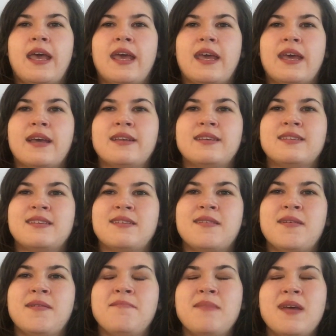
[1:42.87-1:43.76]

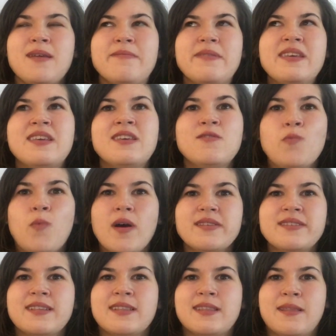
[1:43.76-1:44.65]
And maybe he
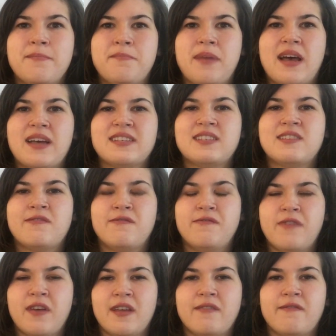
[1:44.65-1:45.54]
wasn't the best
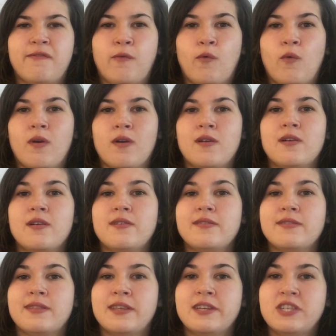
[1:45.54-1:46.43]
fit for
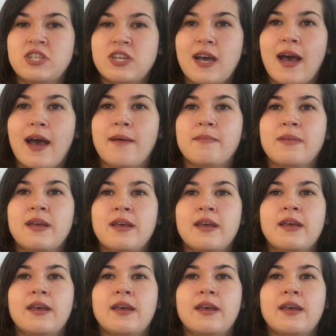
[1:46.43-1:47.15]
the job.